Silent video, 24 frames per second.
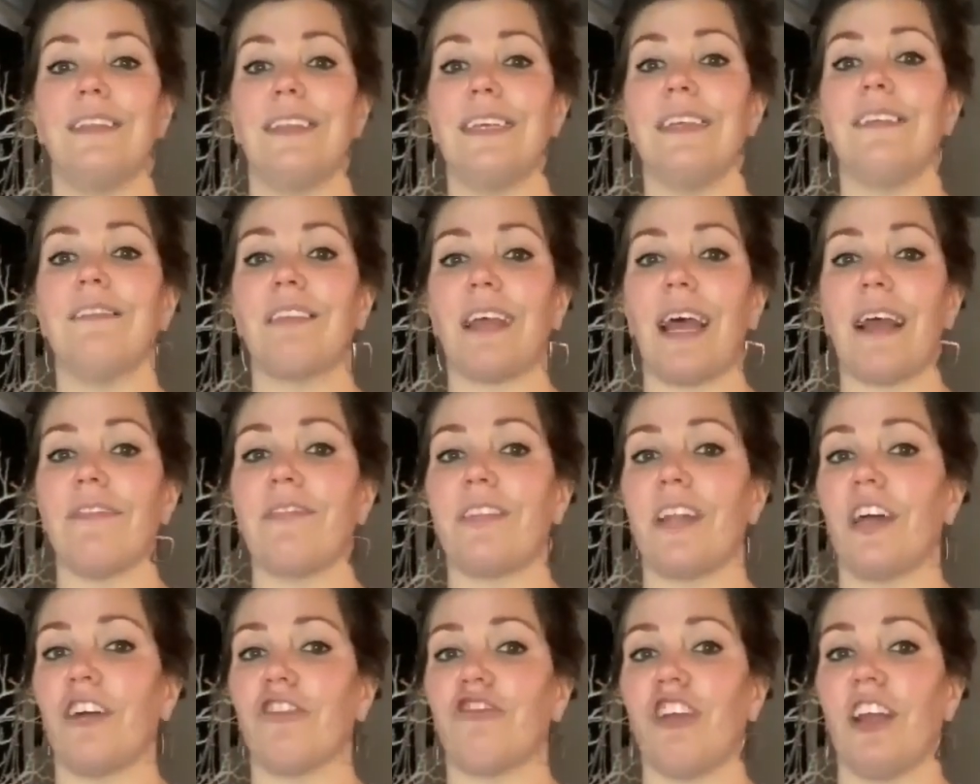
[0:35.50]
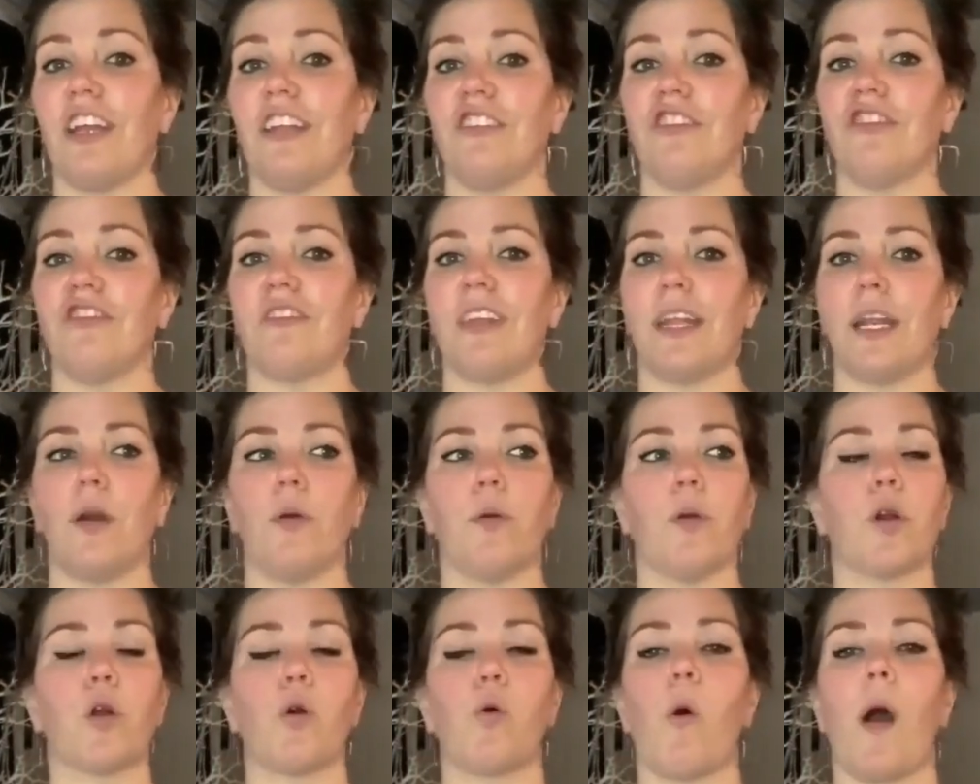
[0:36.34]
These lifestyle changes, they
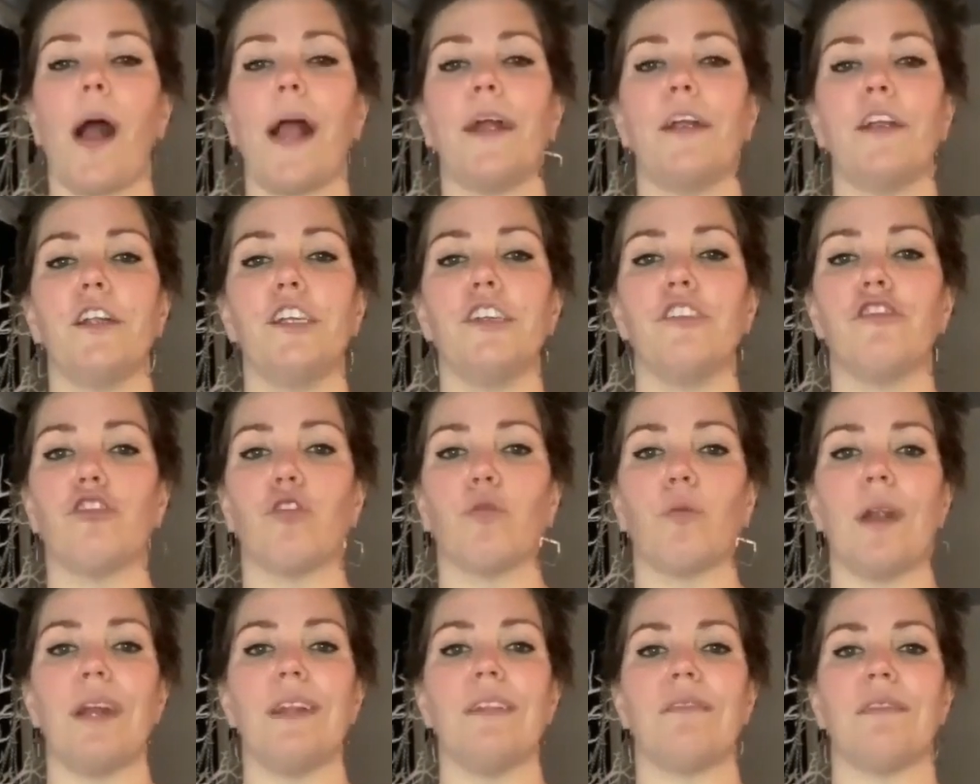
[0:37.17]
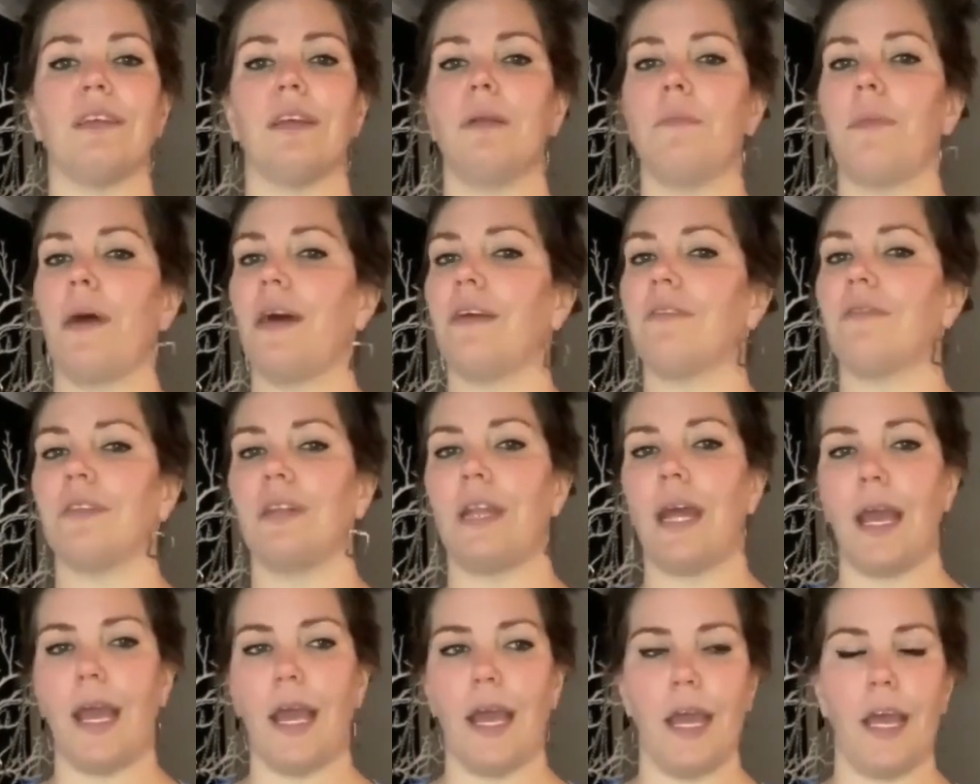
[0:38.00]
don't require you to run 10 miles a
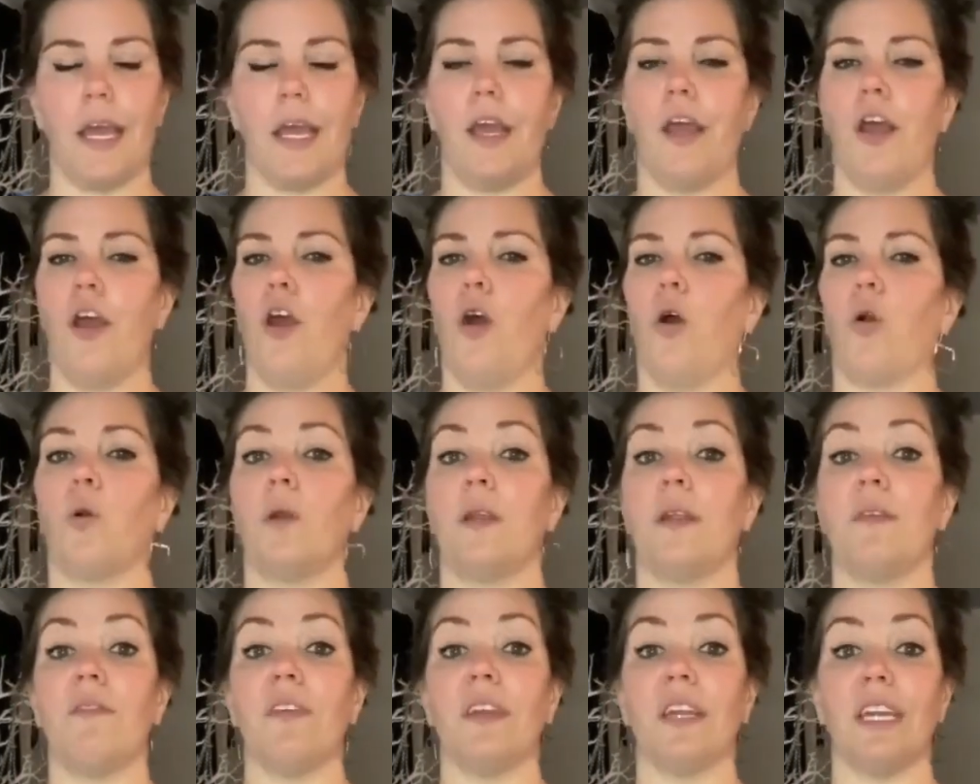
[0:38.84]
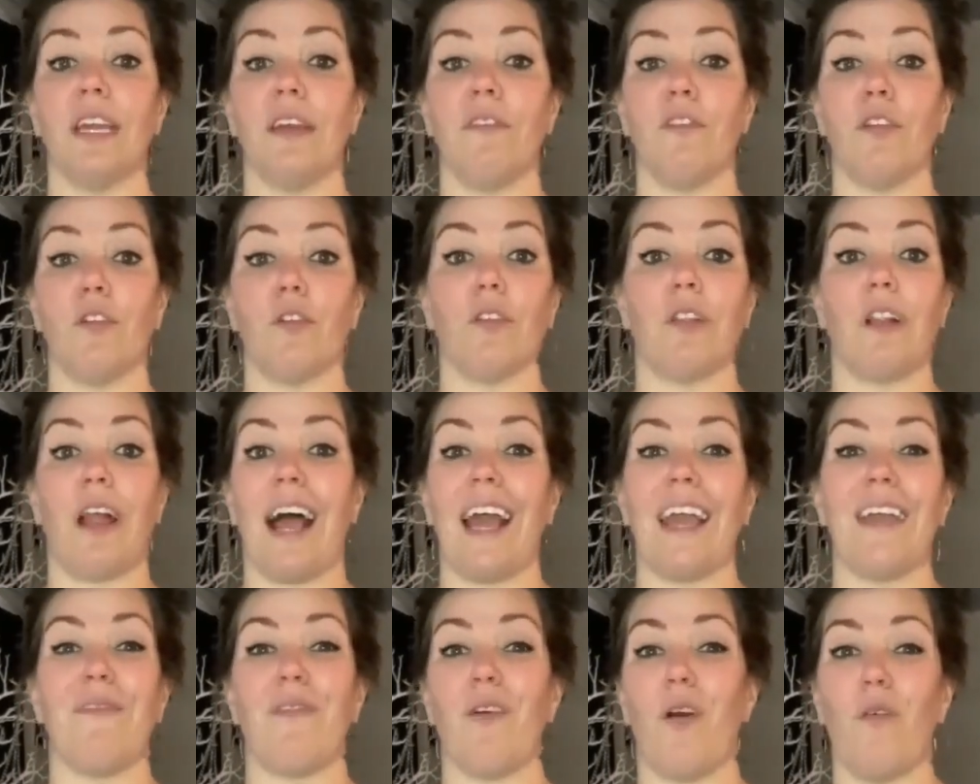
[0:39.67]
day or even give your
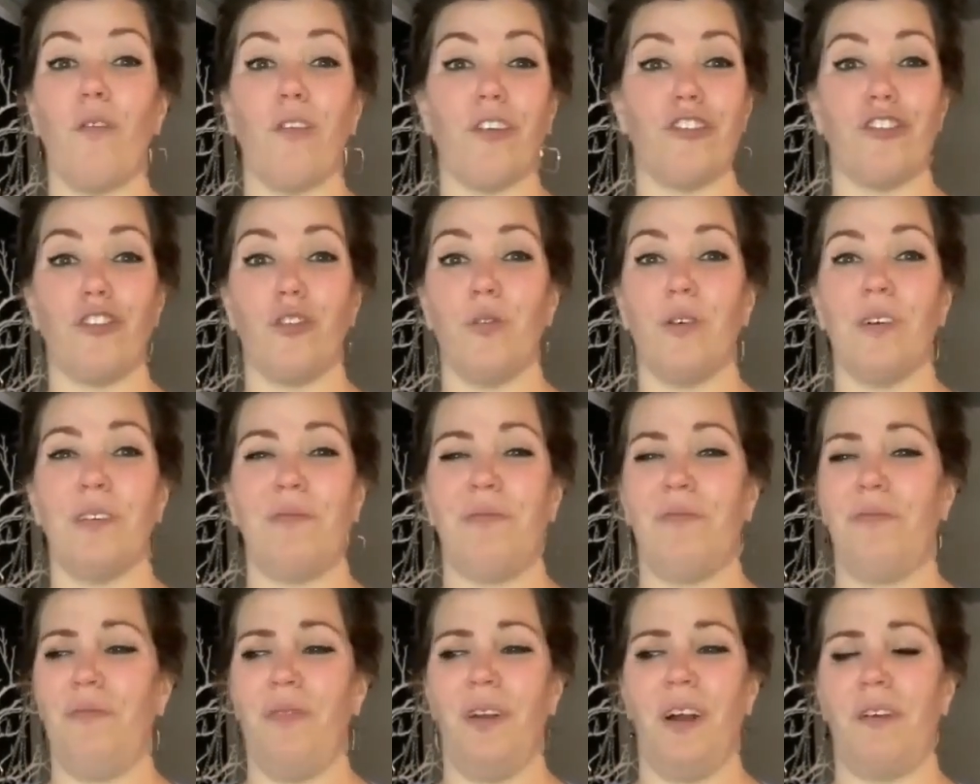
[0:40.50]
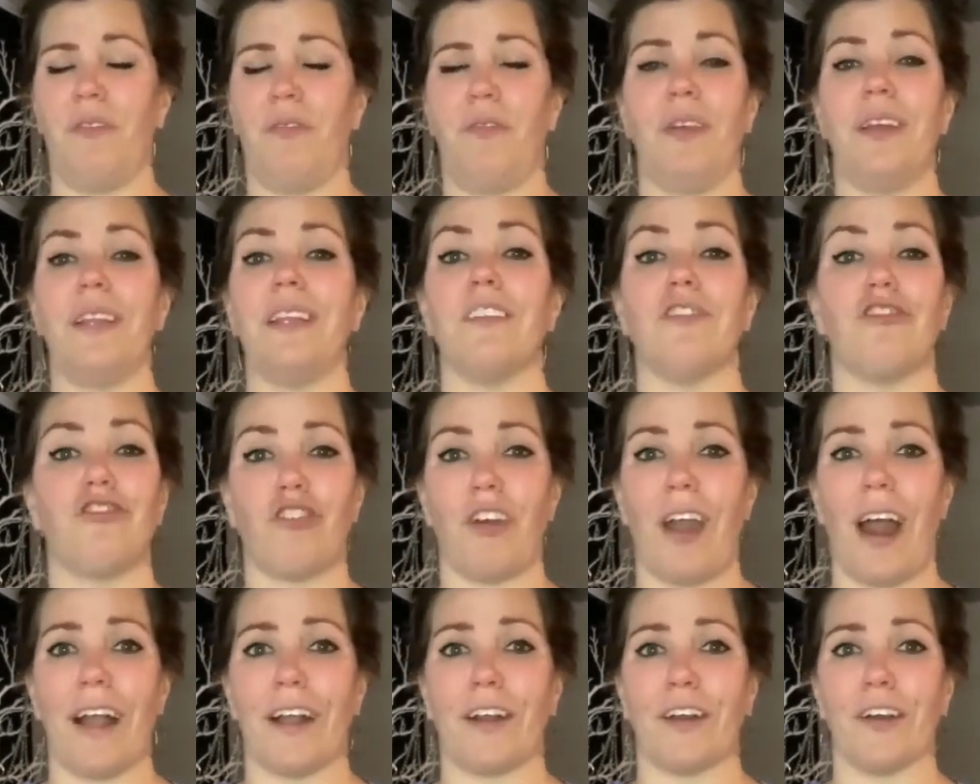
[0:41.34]
life over to a fitness
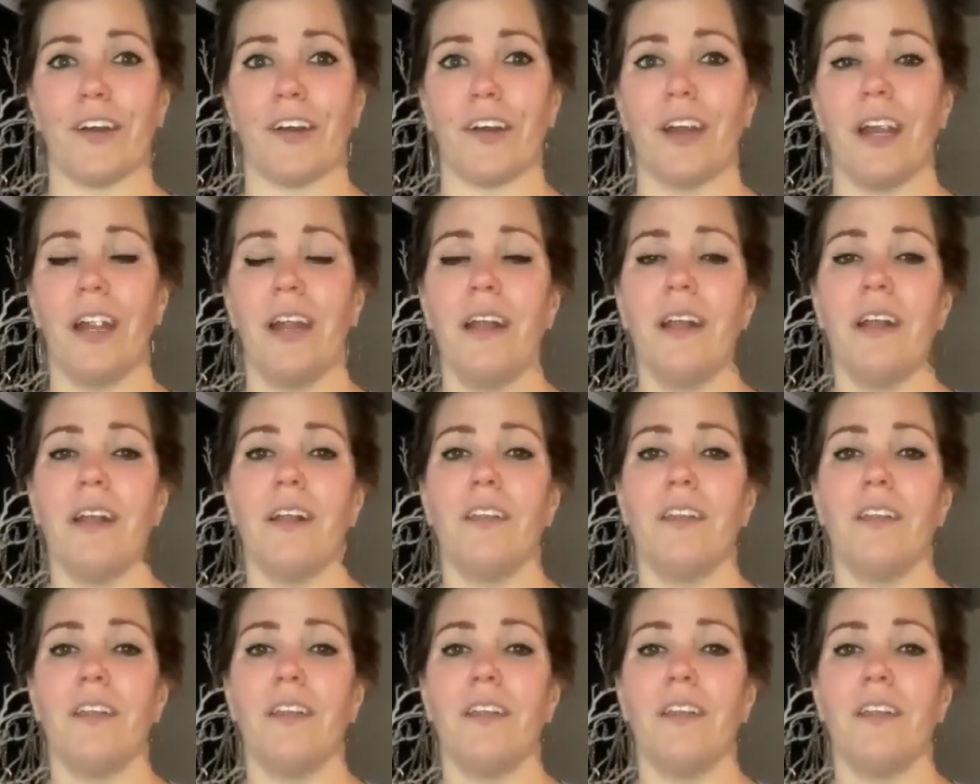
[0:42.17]
tracker.